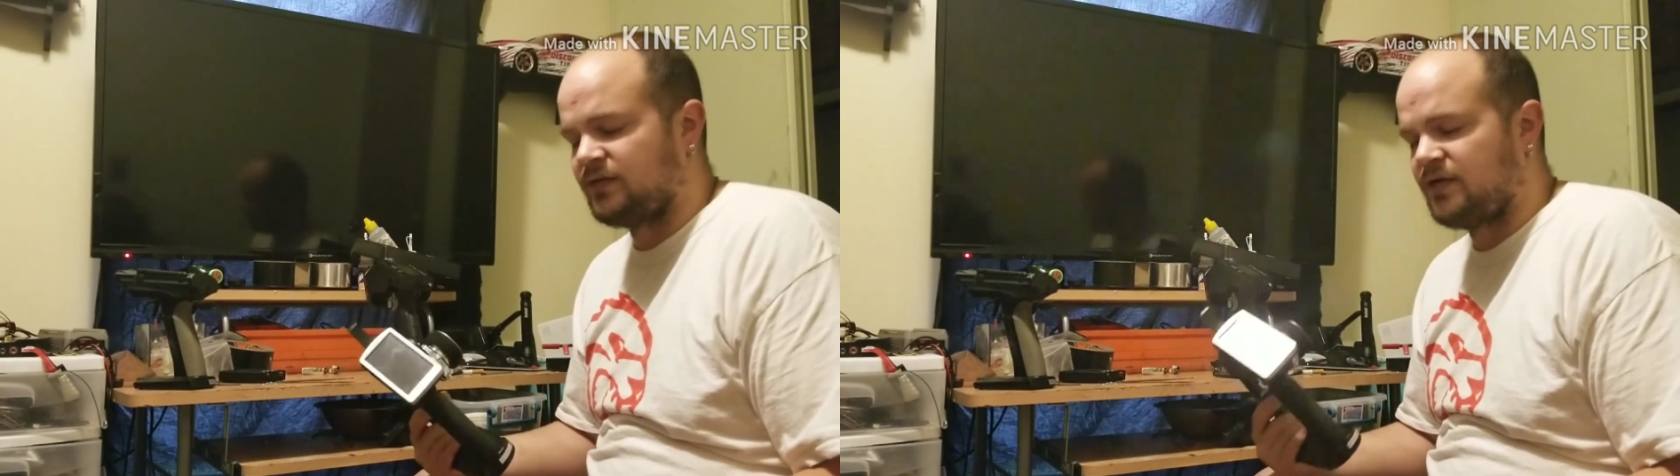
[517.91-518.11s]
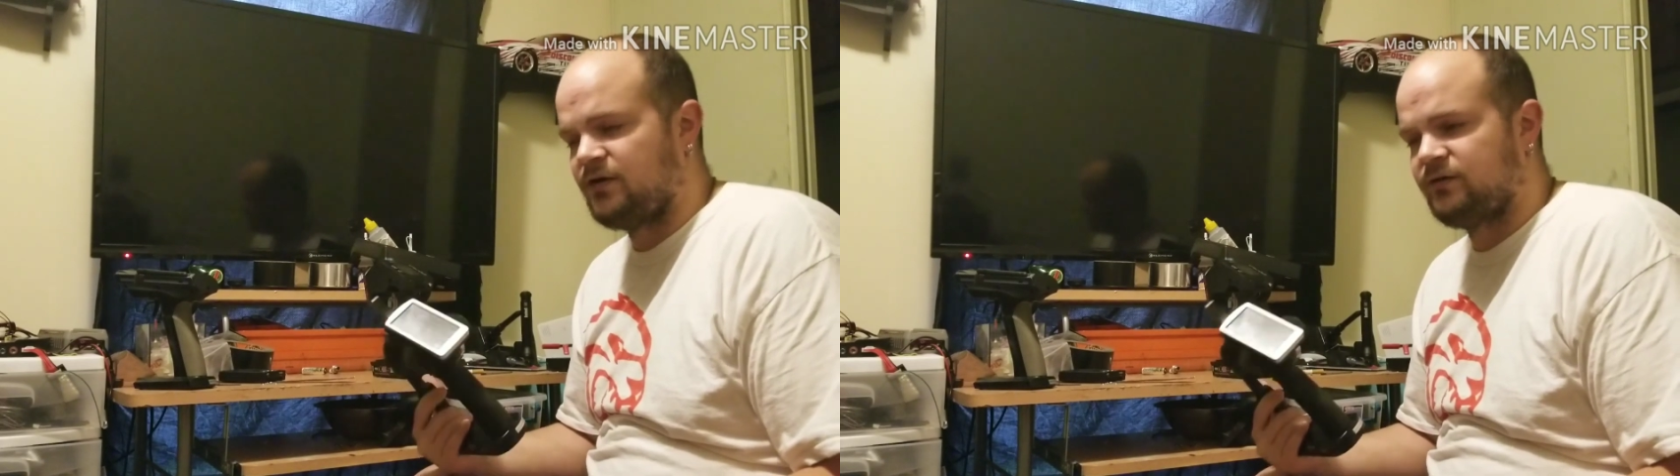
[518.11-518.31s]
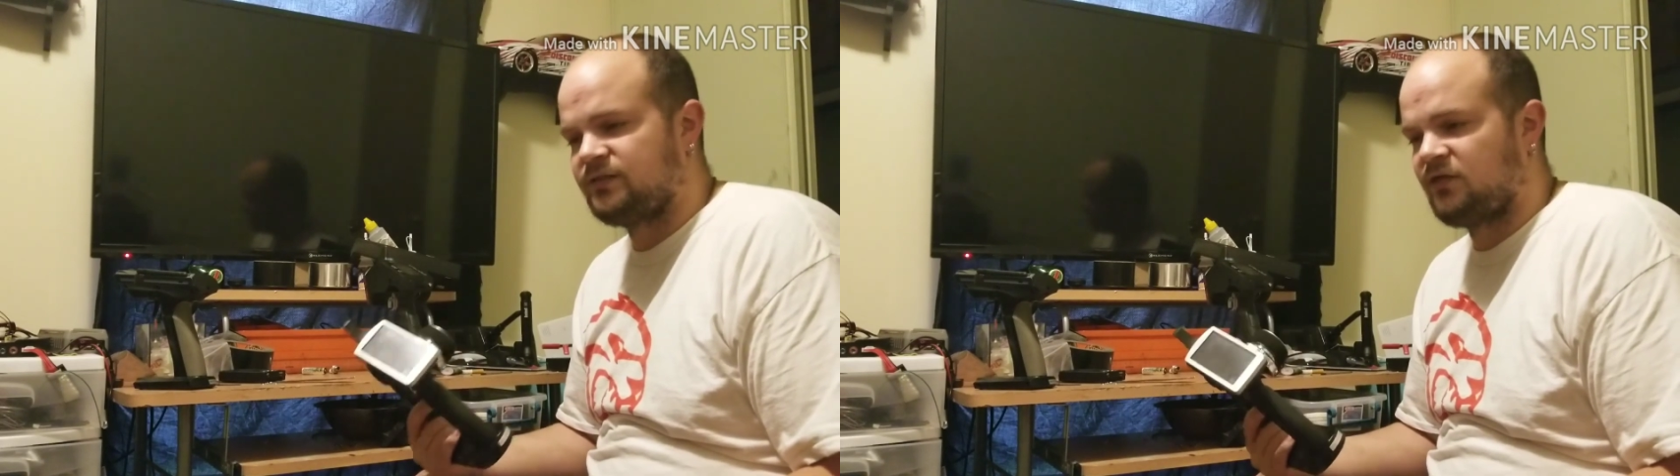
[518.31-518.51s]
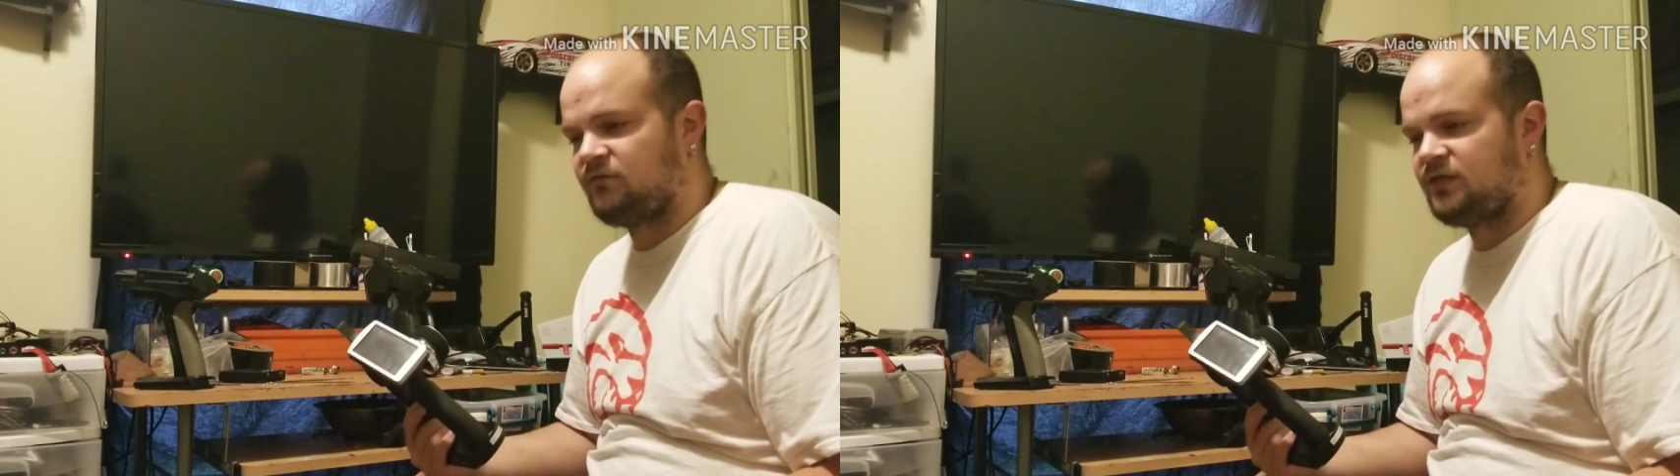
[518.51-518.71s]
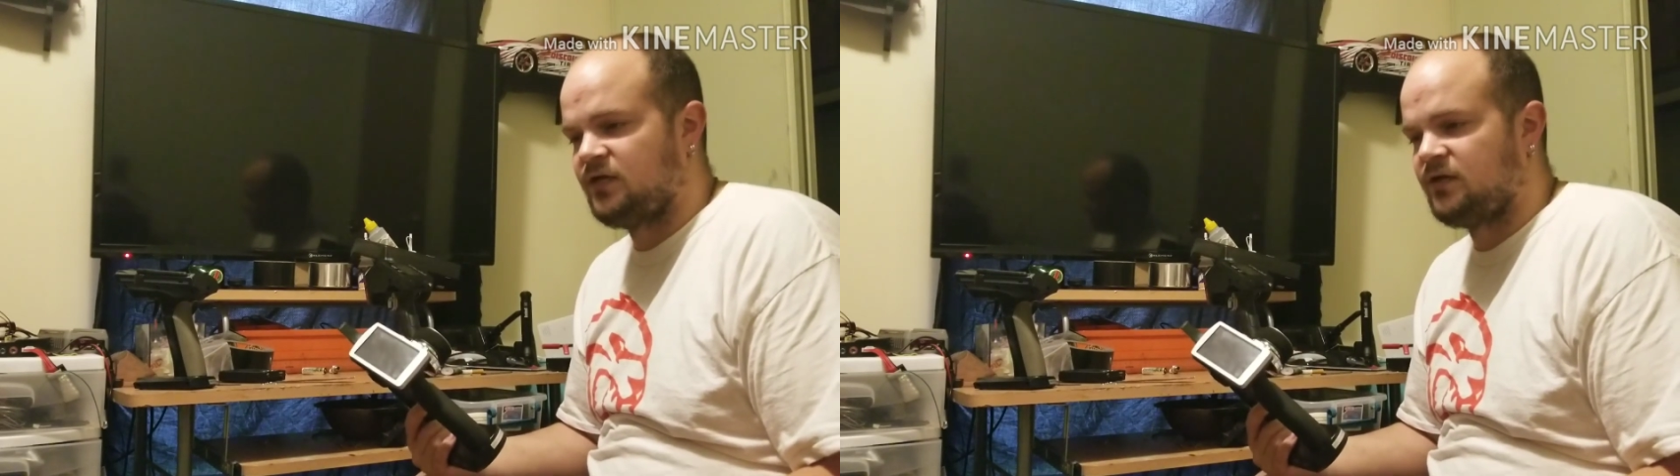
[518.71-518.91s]

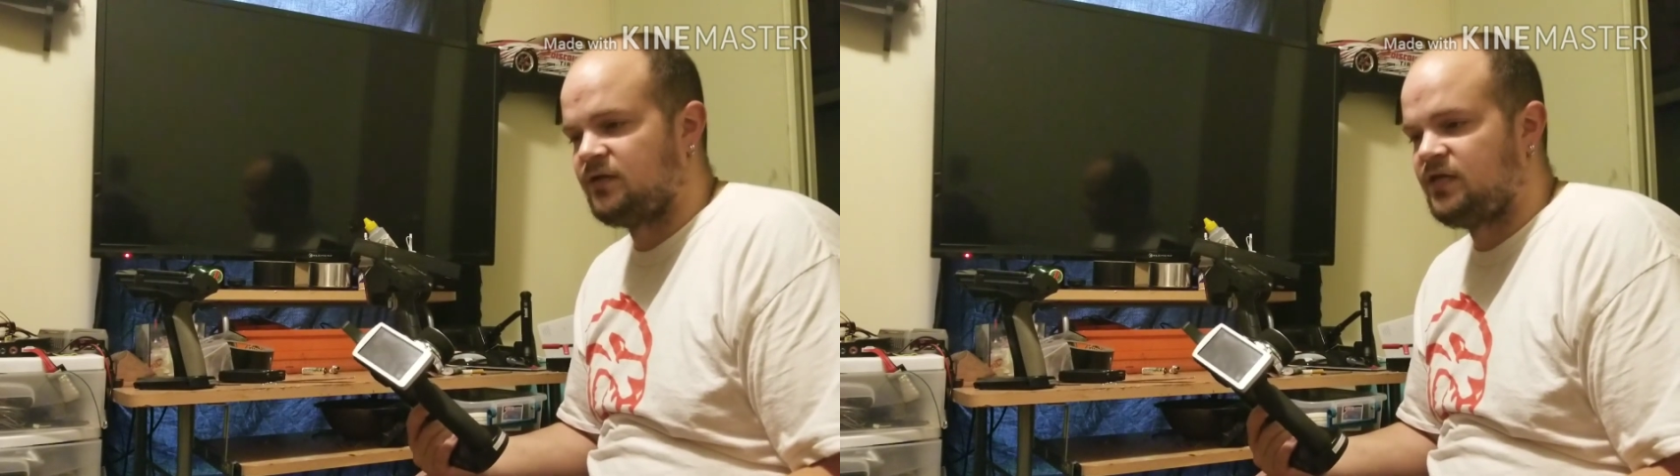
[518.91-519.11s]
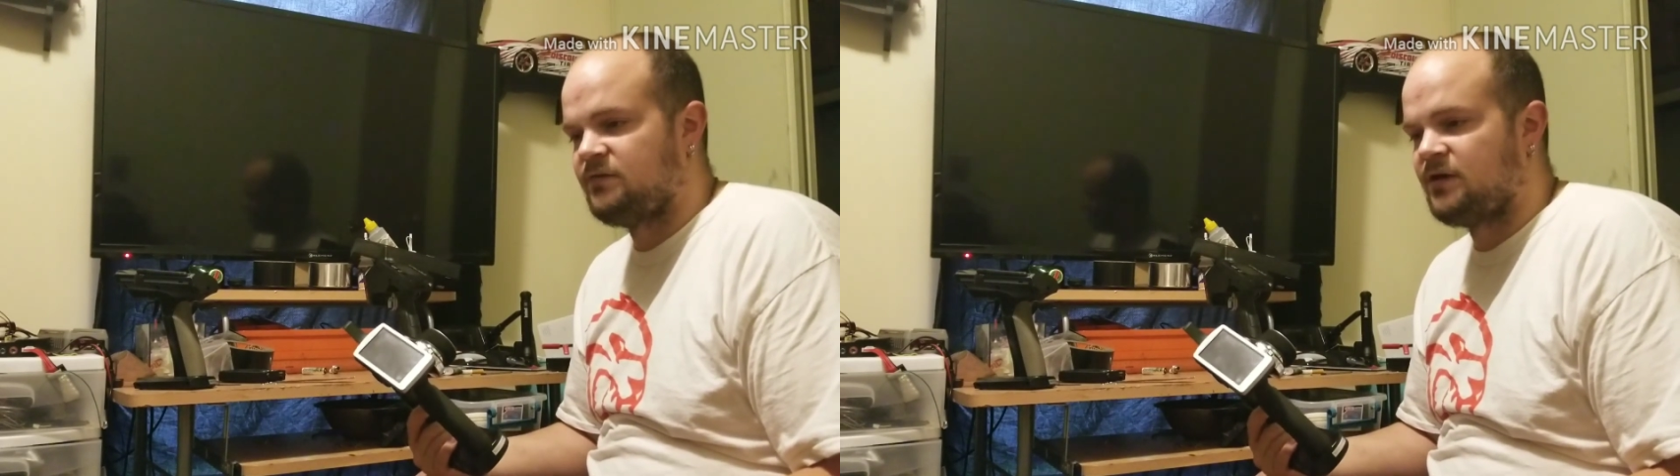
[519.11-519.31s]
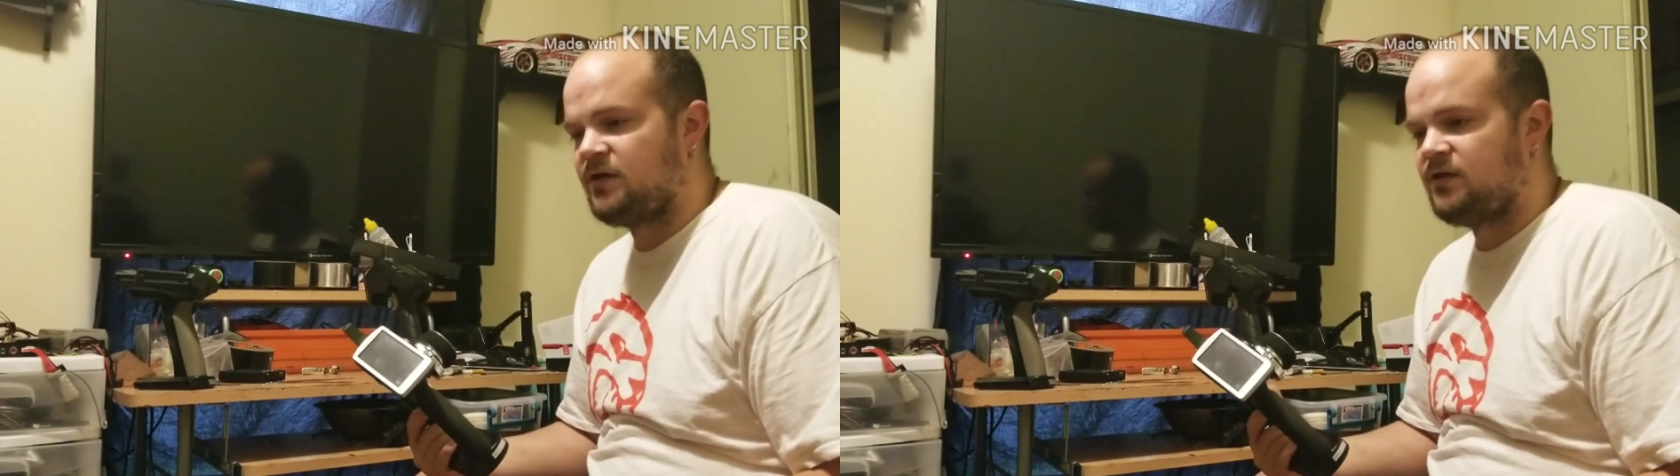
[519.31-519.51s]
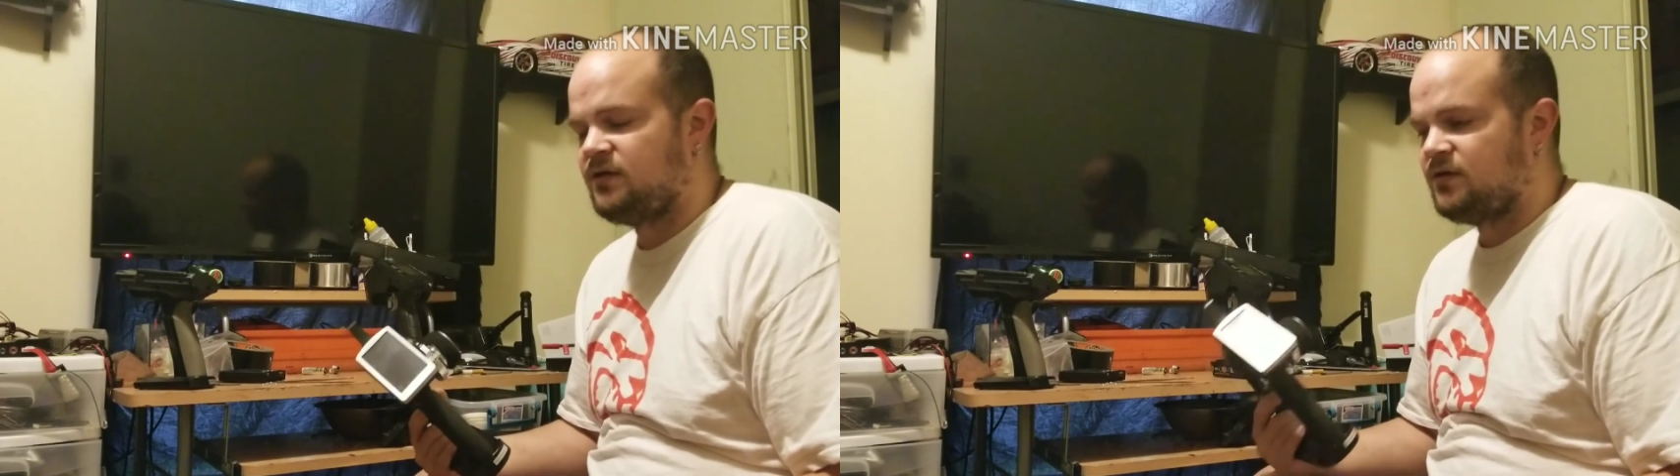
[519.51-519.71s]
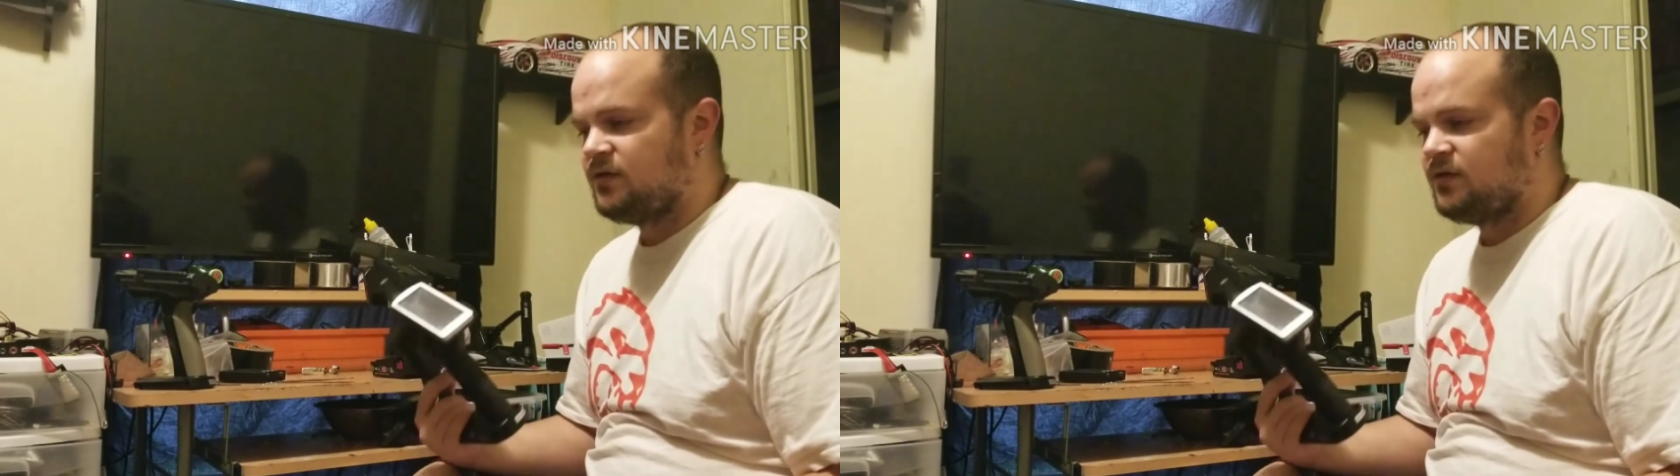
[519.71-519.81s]
$117 on eBay.